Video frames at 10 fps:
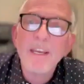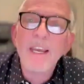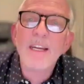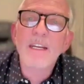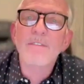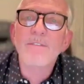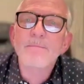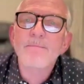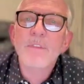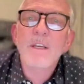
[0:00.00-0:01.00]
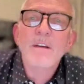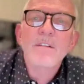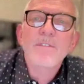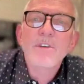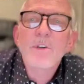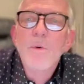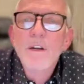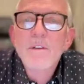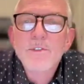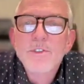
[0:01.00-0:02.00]
beginning of 1
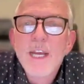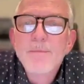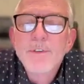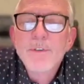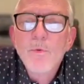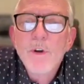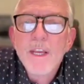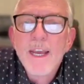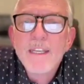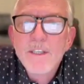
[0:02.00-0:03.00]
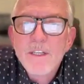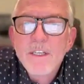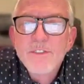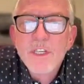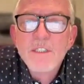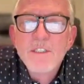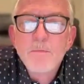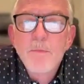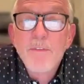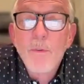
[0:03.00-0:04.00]
Chronicles chapter 28, you can see
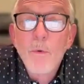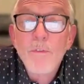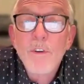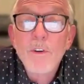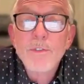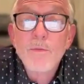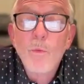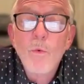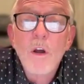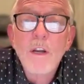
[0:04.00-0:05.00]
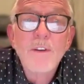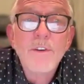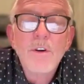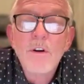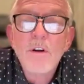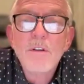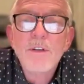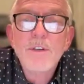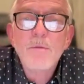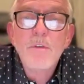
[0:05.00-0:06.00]
just before verse 1 in
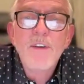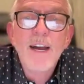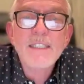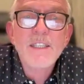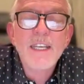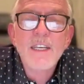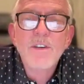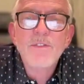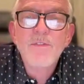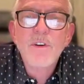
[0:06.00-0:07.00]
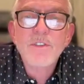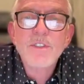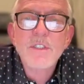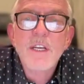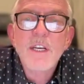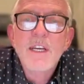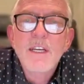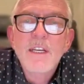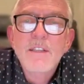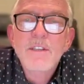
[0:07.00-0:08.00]
your revised English version,
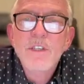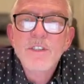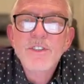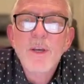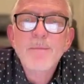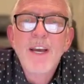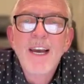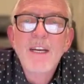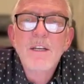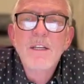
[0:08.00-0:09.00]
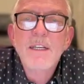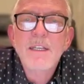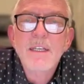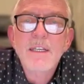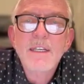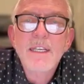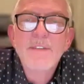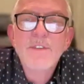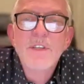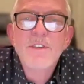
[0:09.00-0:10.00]
there's a subtitle and it
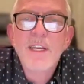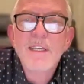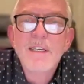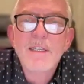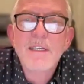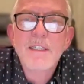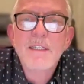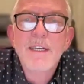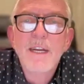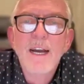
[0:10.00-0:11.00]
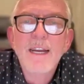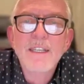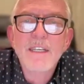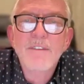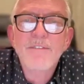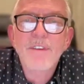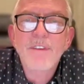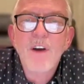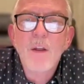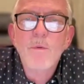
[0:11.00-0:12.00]
gives us an idea of the
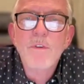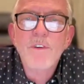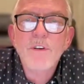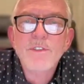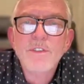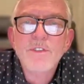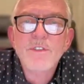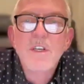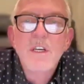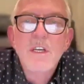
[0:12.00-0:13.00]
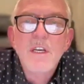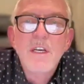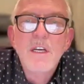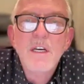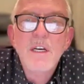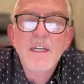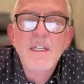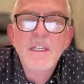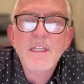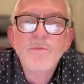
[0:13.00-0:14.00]
following verses.
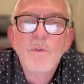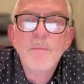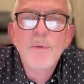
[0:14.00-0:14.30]
And this will